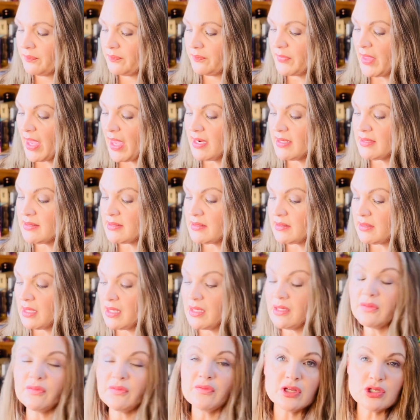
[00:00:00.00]
That is the
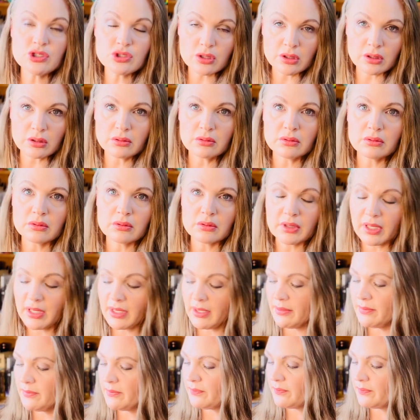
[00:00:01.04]
individual, okay?